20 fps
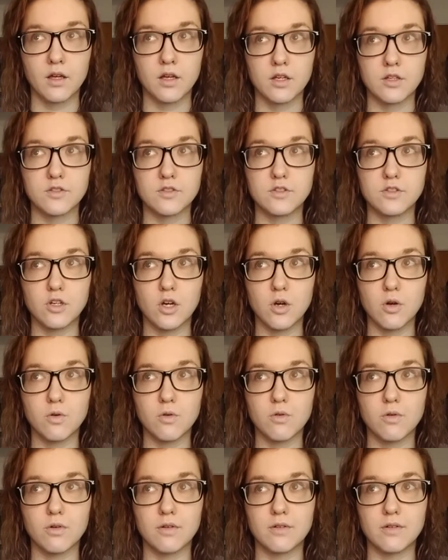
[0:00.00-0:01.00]

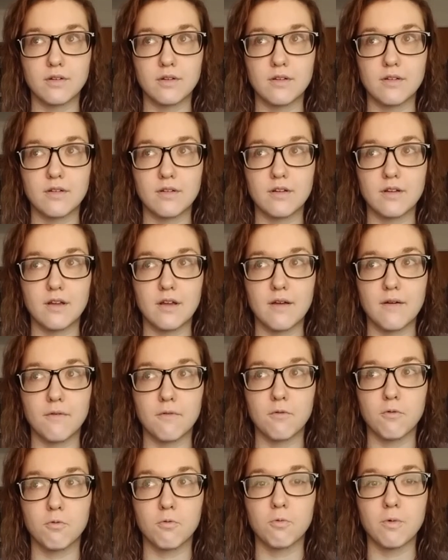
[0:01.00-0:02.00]
So
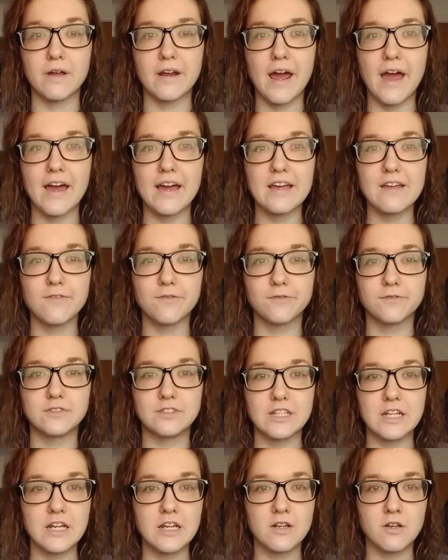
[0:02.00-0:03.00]
when I
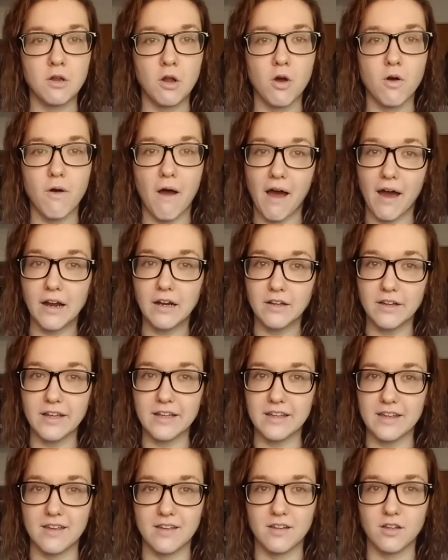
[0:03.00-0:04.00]
didn't know how to
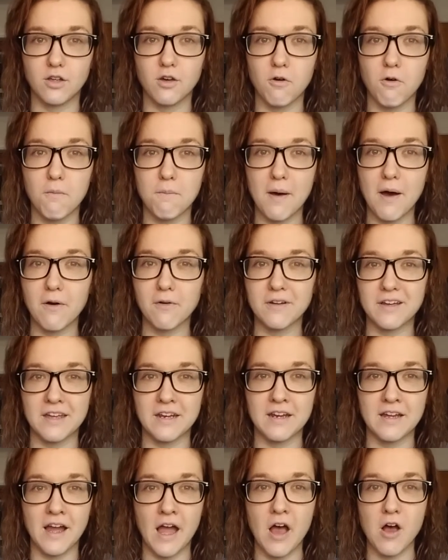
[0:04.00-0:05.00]
go about
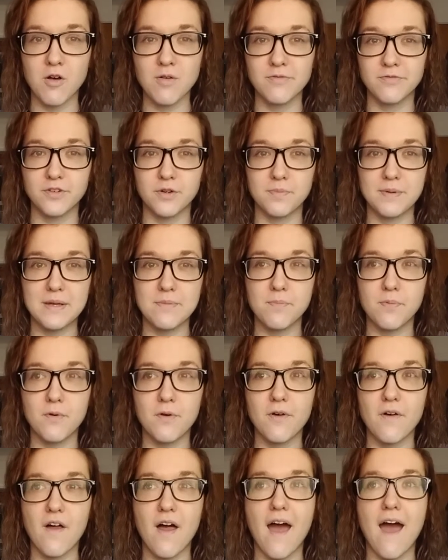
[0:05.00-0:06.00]
getting help for
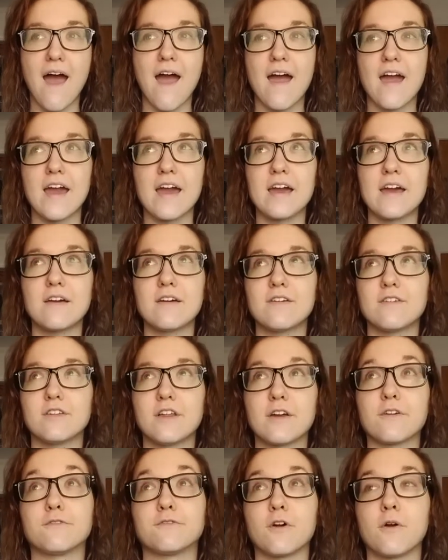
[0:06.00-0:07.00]
people,
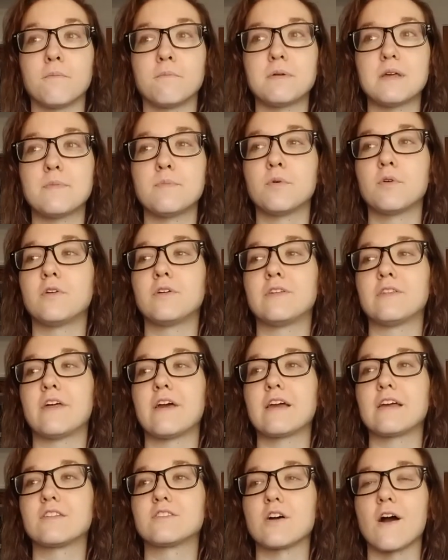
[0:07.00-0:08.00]
from people
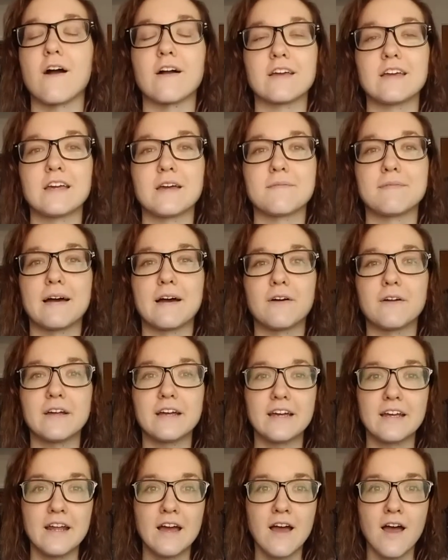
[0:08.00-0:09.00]
and talking about
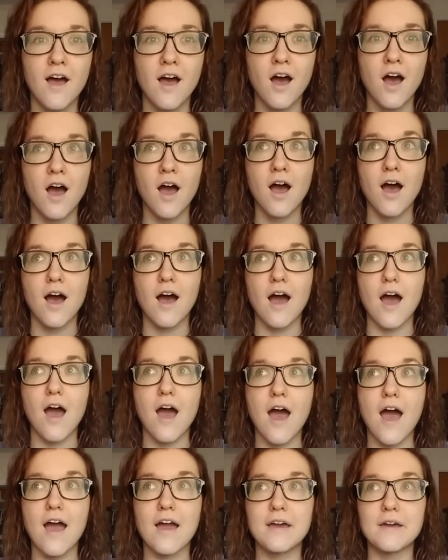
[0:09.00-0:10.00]
it,
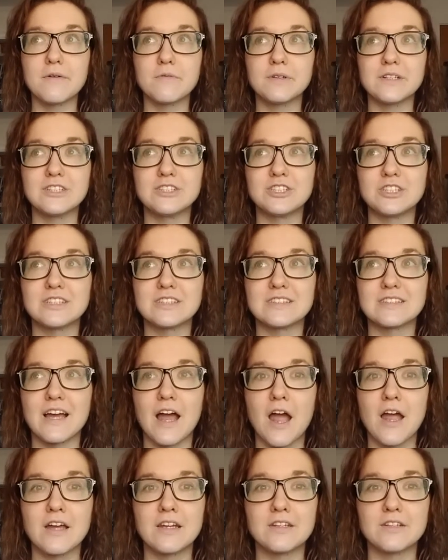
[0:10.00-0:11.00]
I would just
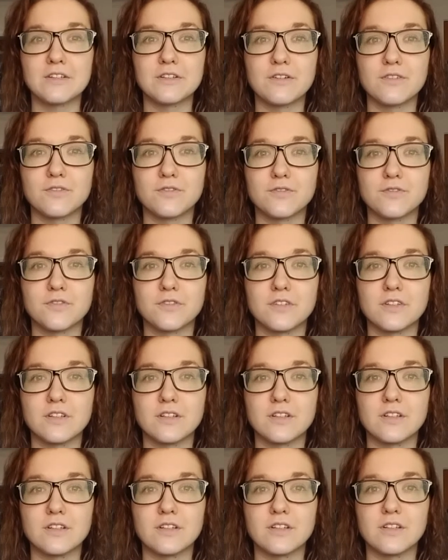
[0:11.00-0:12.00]
kind of
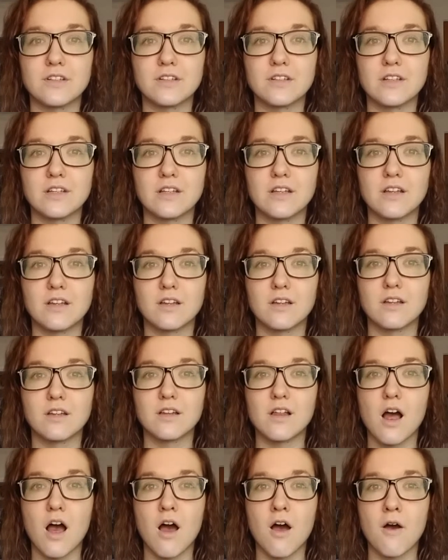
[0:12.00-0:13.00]

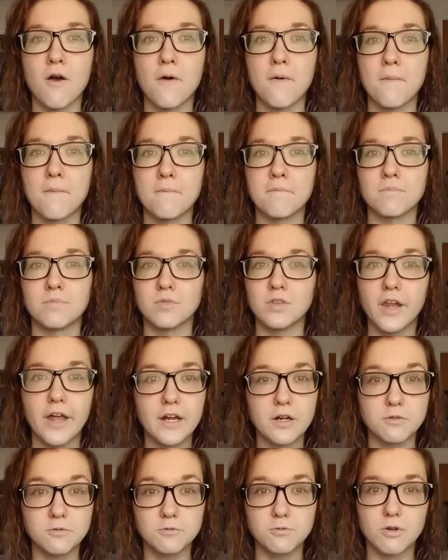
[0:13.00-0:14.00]

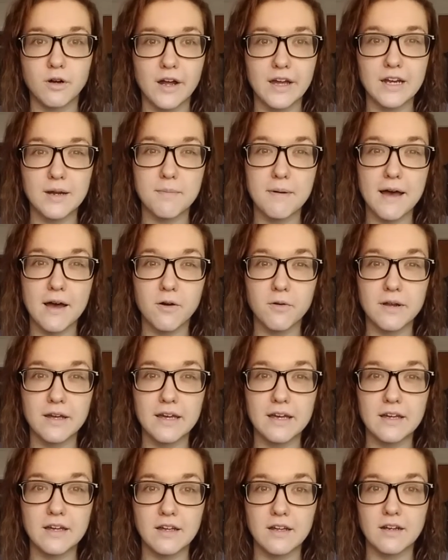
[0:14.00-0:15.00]
write about
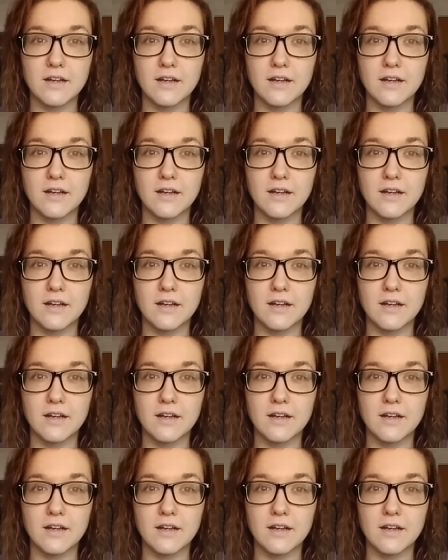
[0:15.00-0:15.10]
it,